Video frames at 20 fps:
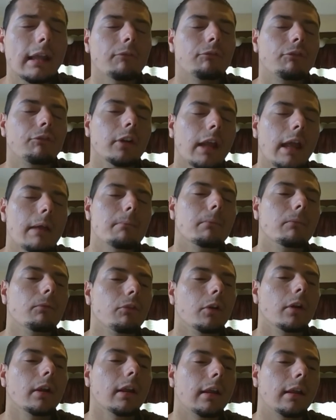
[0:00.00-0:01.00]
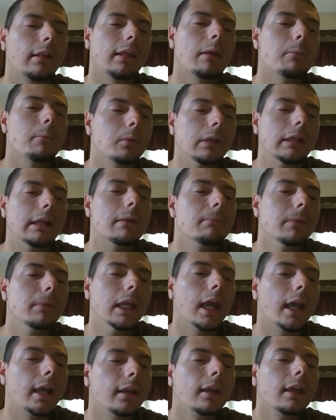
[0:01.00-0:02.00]
for example, the
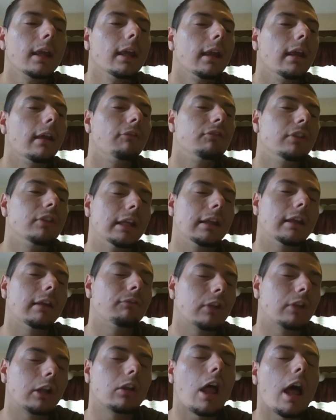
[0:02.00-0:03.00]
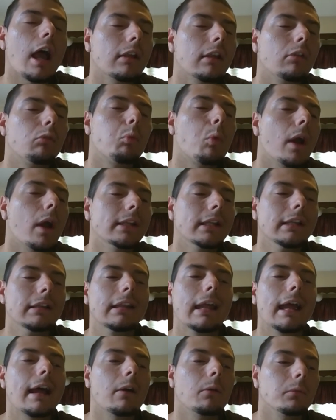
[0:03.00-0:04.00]
NBA, if the clock is winding
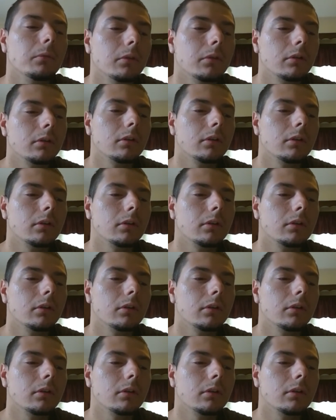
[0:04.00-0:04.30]
down,